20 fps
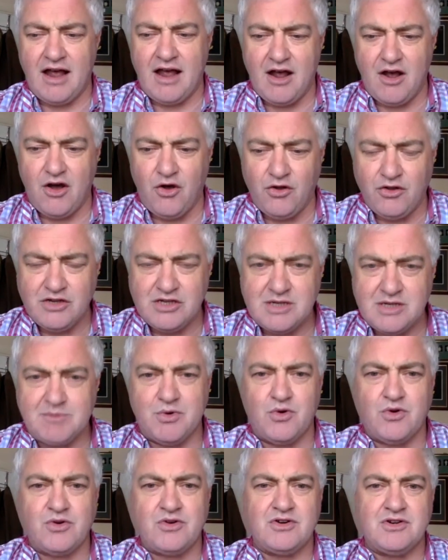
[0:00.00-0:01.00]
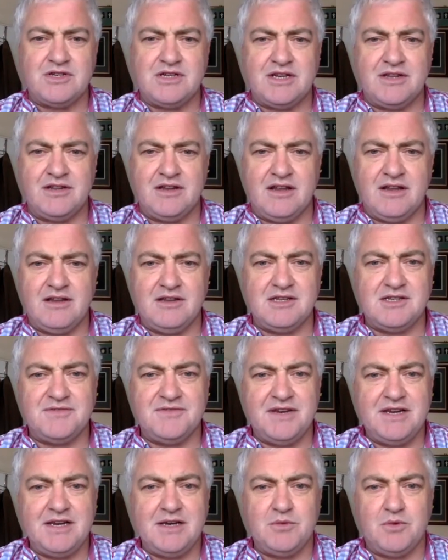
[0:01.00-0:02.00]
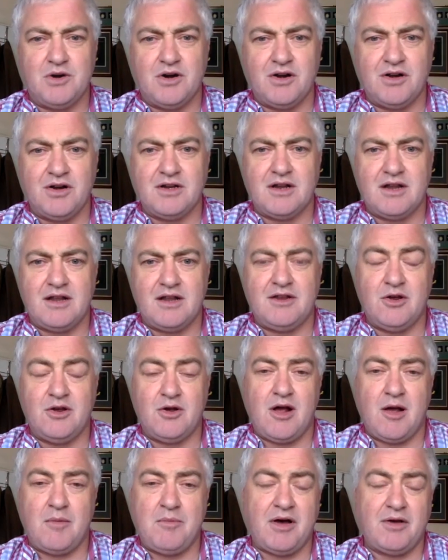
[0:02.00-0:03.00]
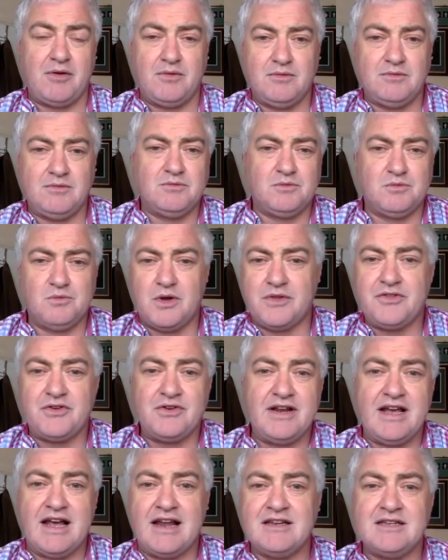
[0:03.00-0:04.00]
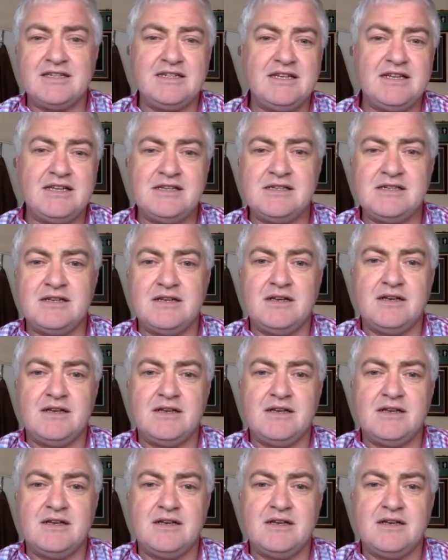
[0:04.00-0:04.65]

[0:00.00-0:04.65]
all the supporters in the civilian world, you know, about what the reality is.